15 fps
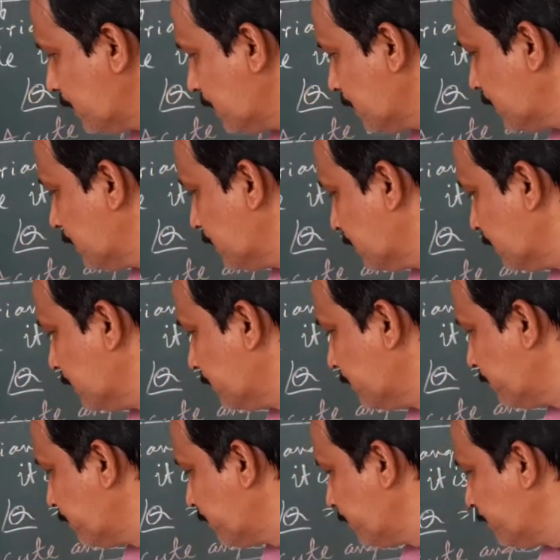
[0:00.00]
N.
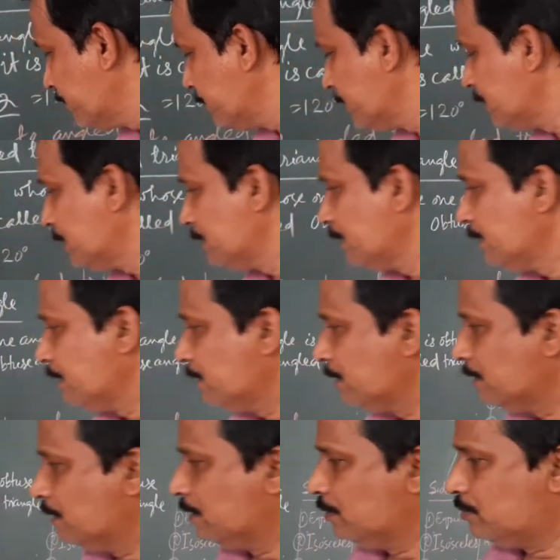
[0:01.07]

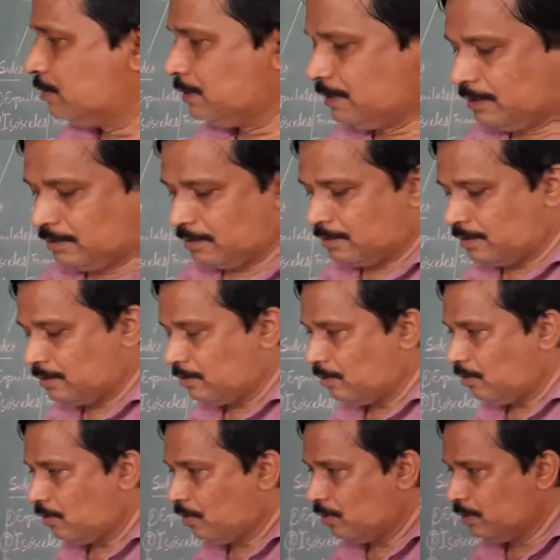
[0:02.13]
You see here
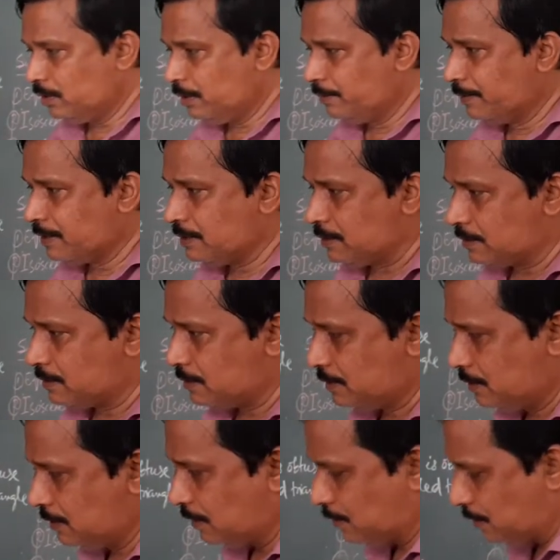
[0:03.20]
all the
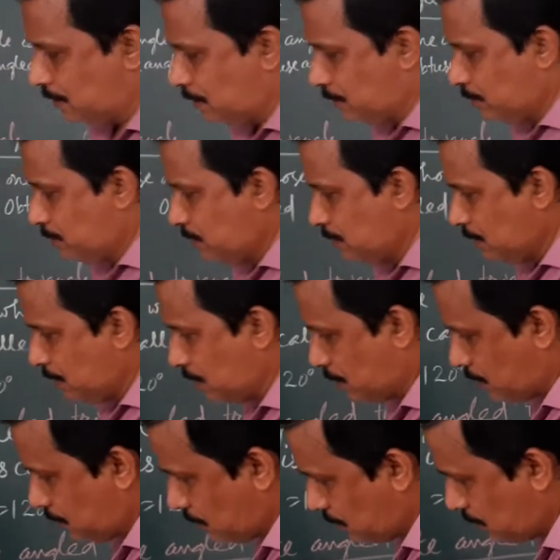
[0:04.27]
measures here. You see
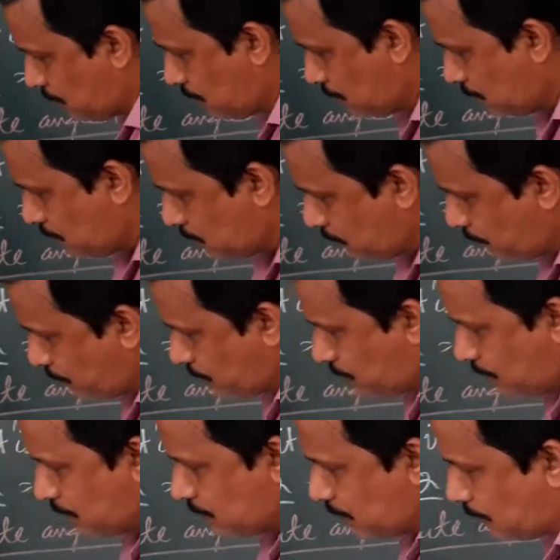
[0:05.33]
here. Suppose
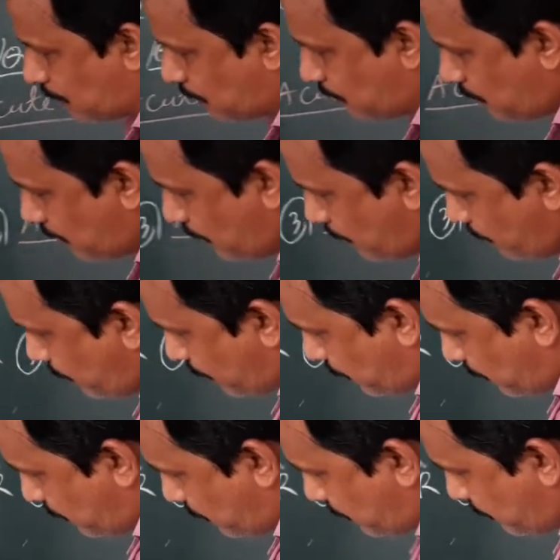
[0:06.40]
this angle, M
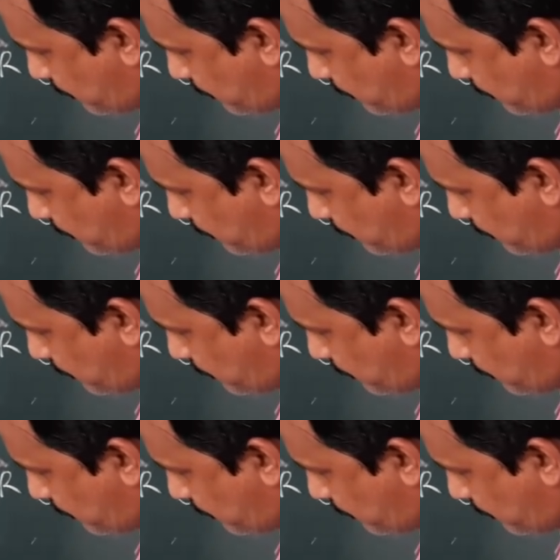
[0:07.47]
angle.